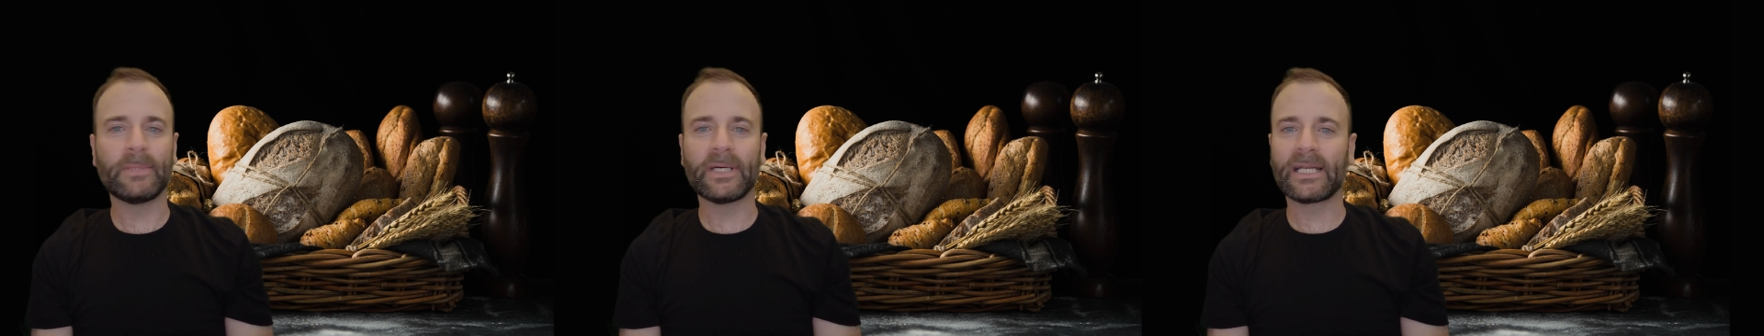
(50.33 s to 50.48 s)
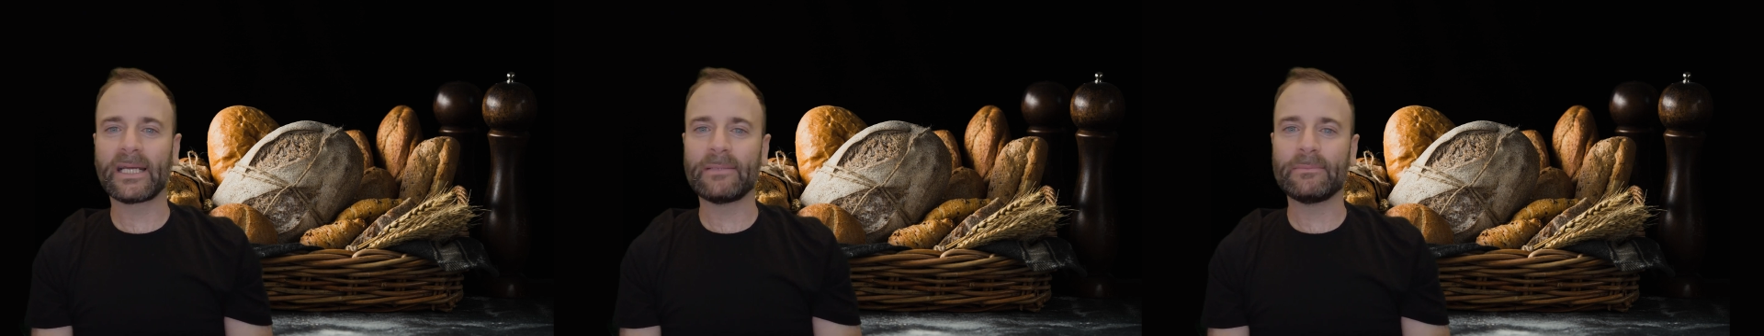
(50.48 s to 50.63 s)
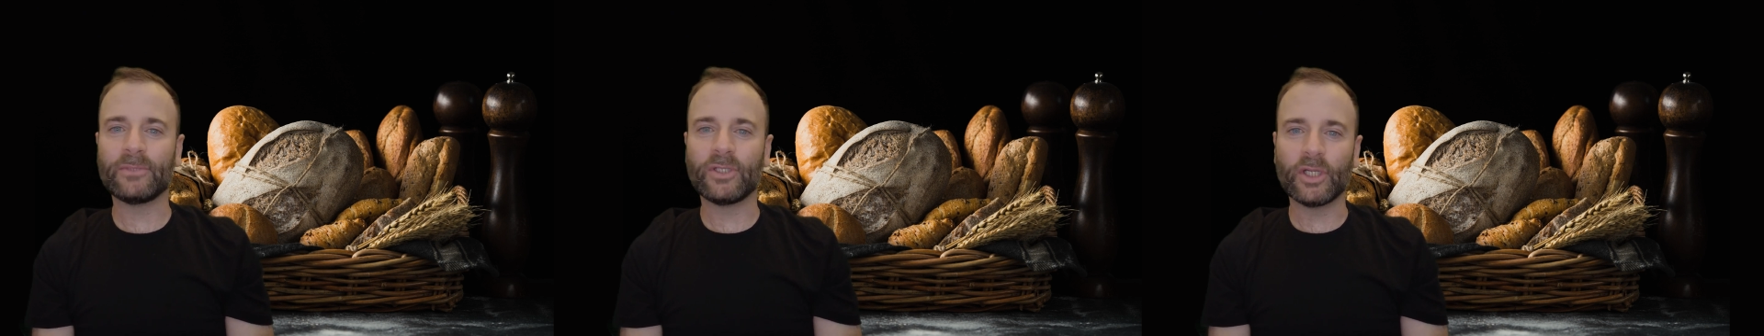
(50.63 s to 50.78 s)

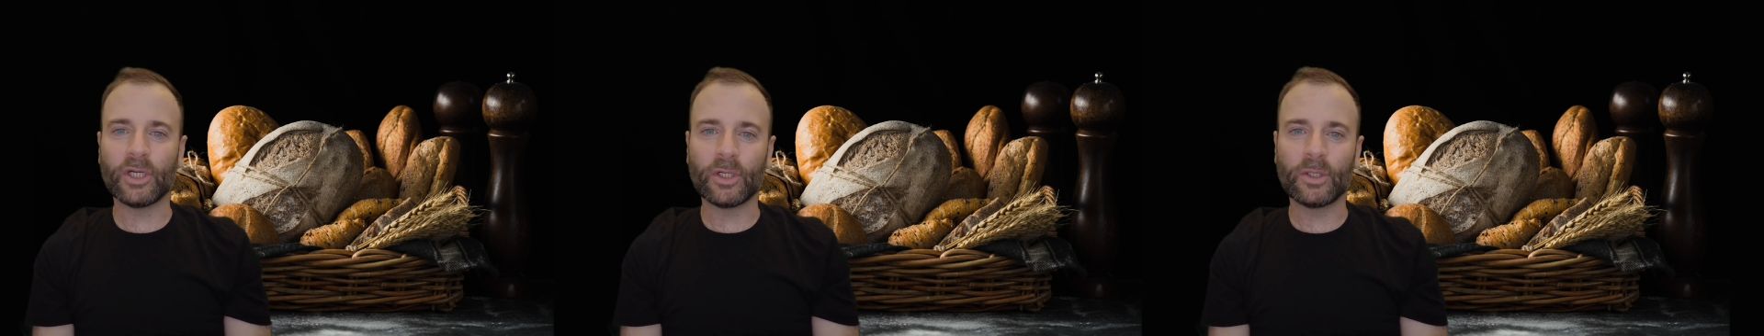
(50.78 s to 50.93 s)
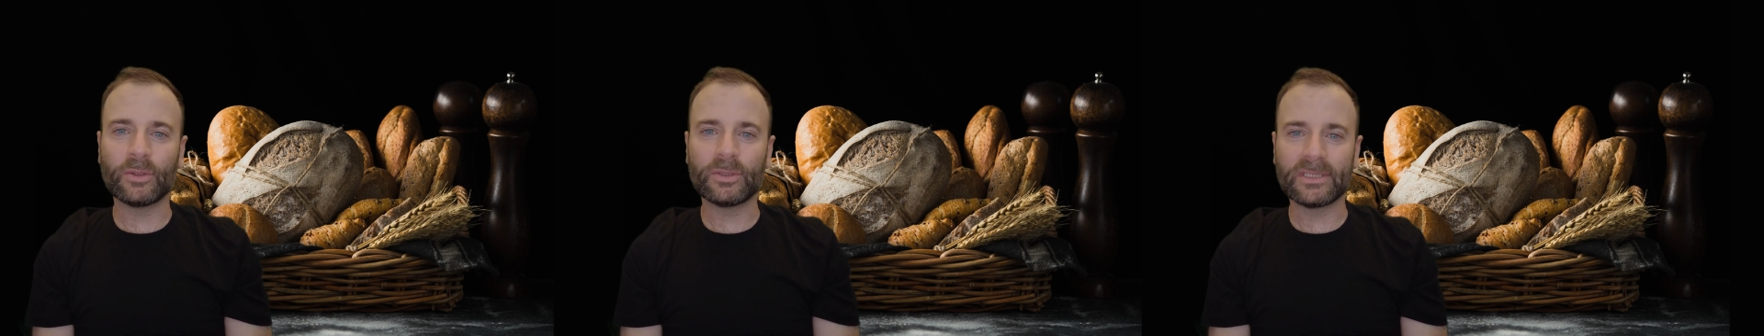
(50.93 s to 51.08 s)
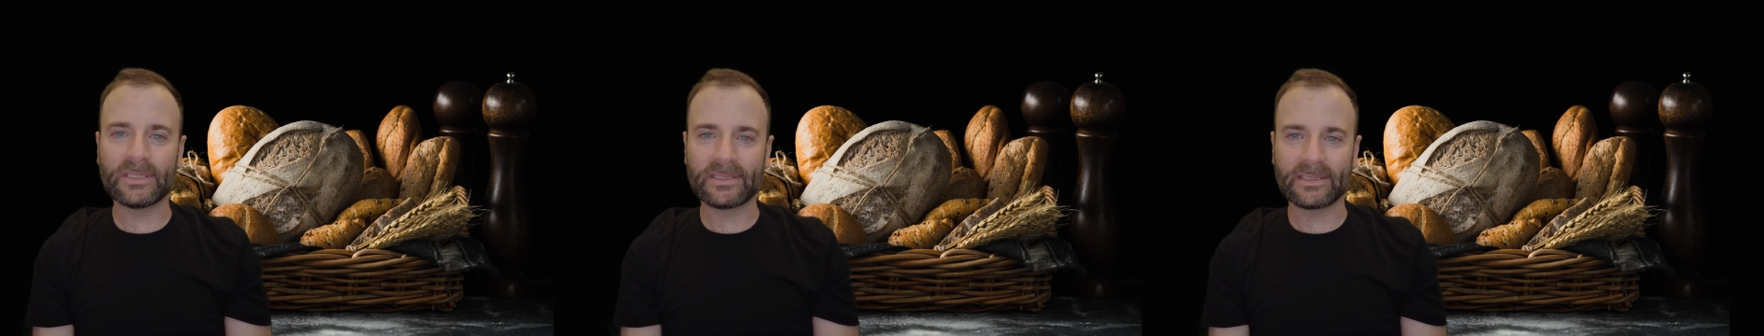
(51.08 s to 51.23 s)
but I'm
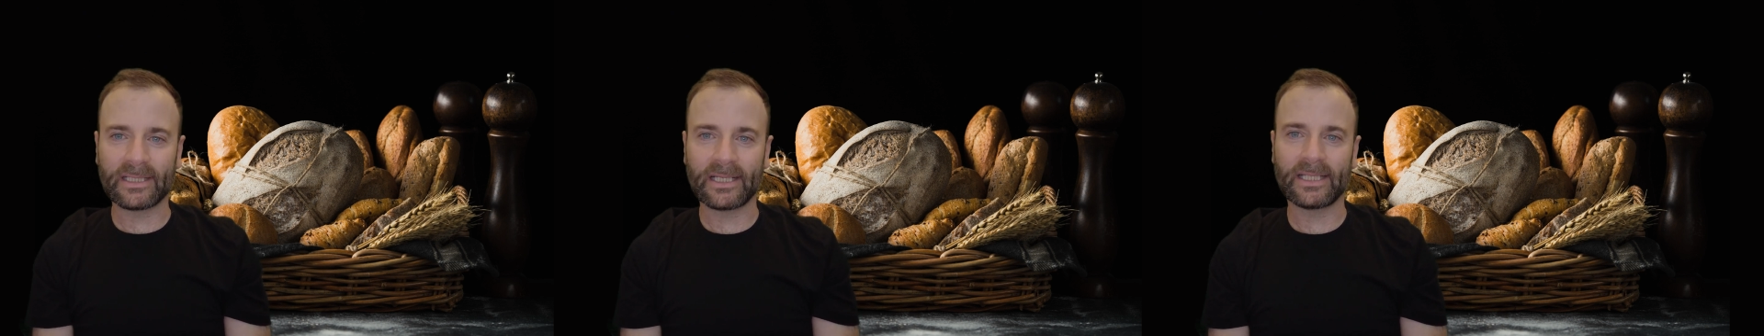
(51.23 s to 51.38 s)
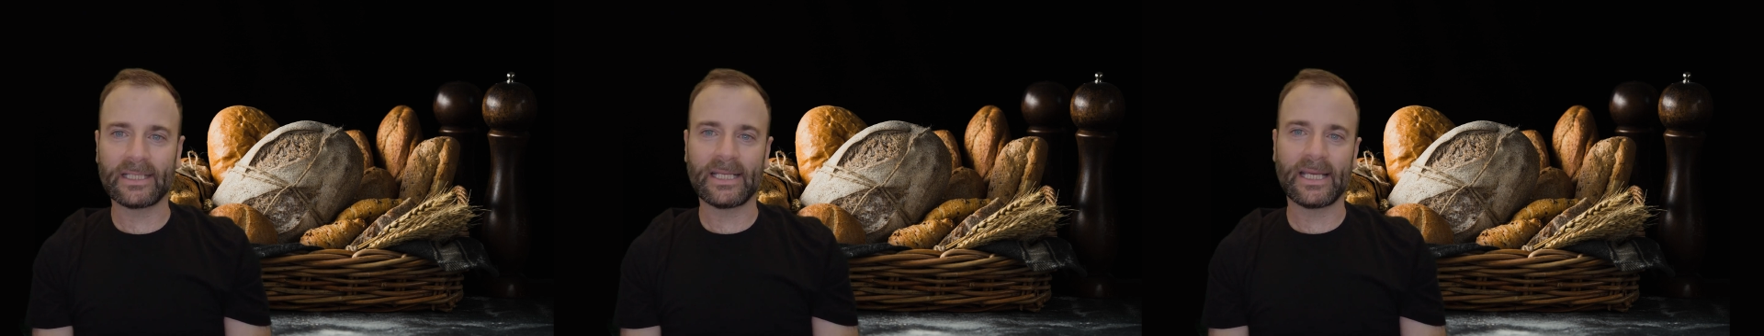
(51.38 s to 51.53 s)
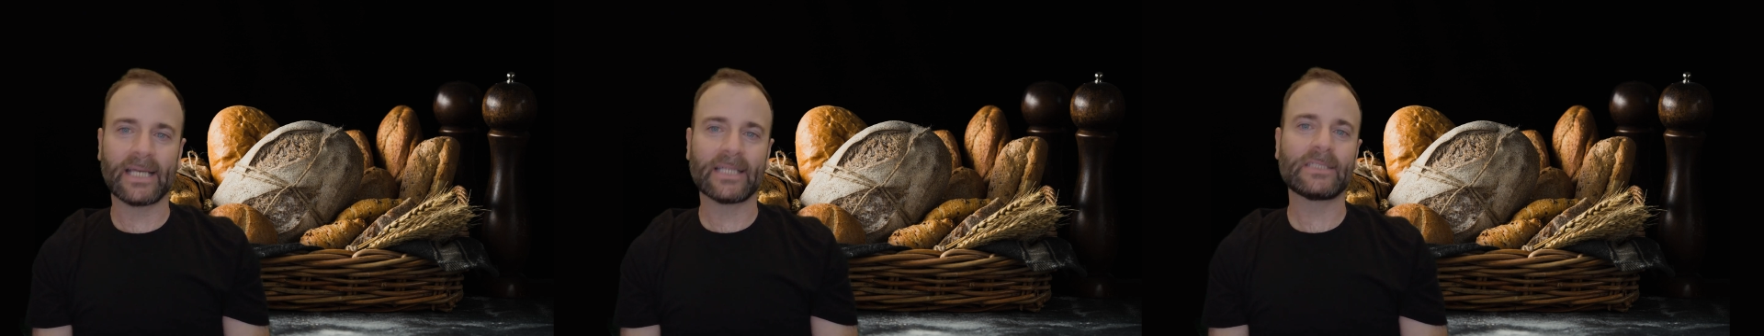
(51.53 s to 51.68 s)
no
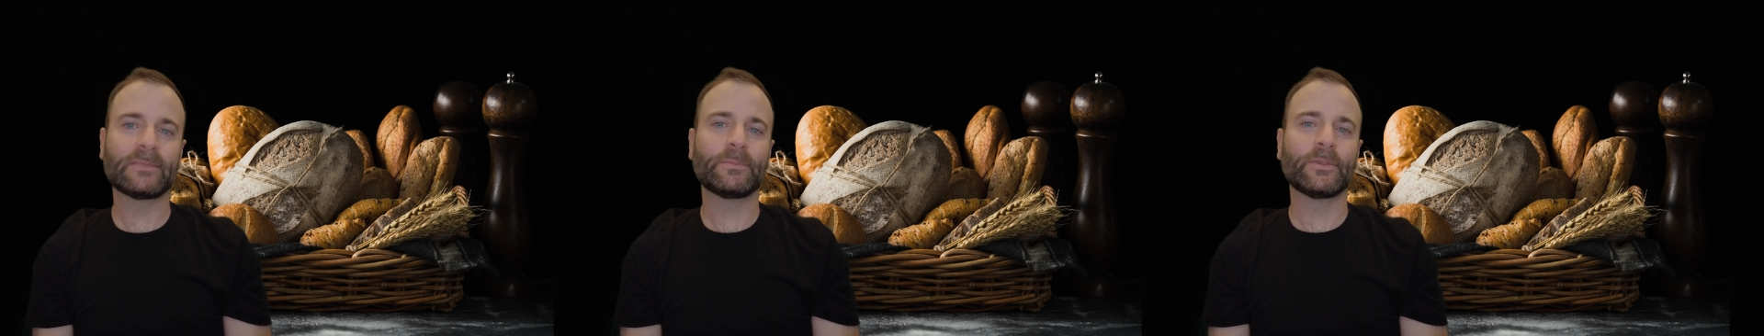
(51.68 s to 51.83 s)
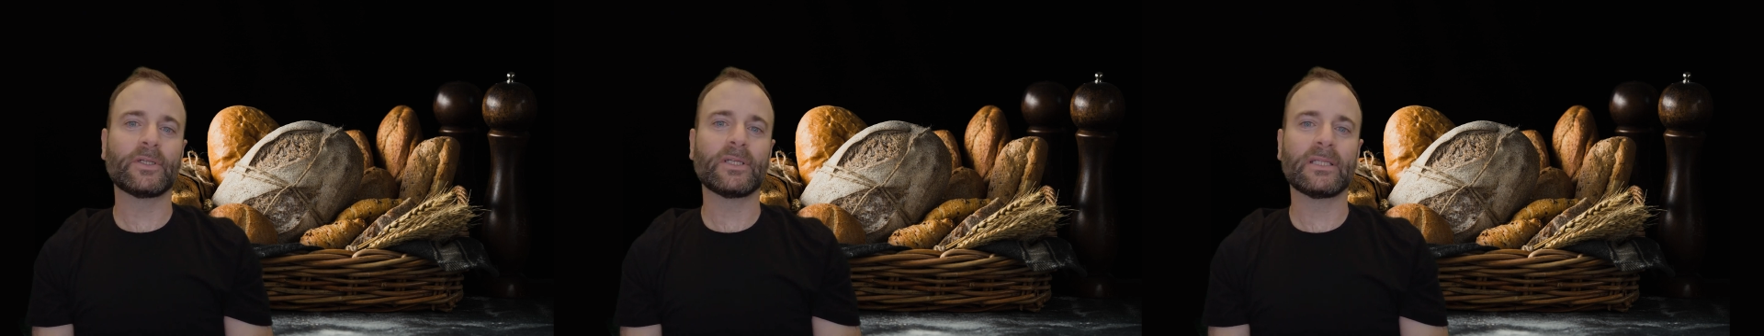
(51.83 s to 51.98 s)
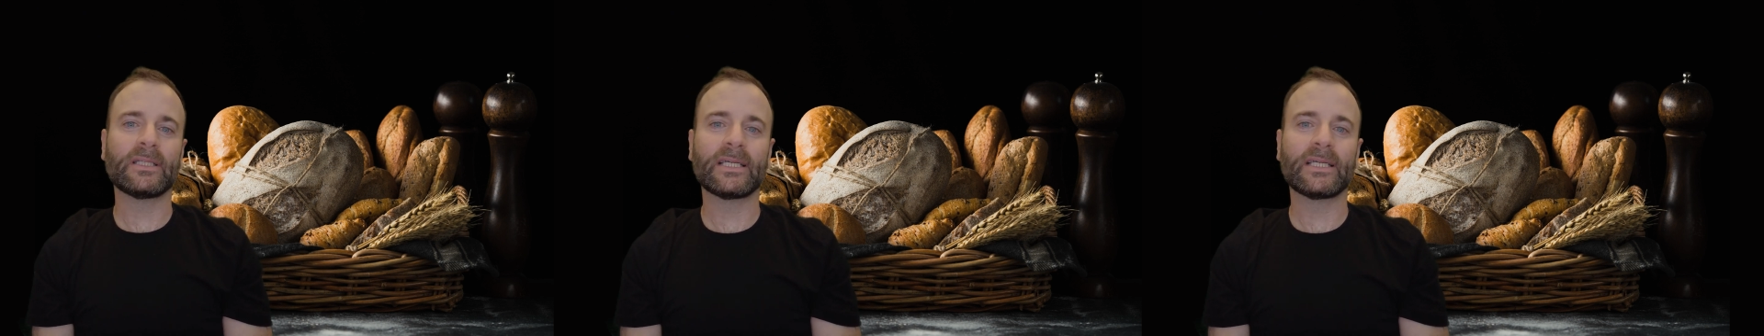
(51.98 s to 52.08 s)
design expert,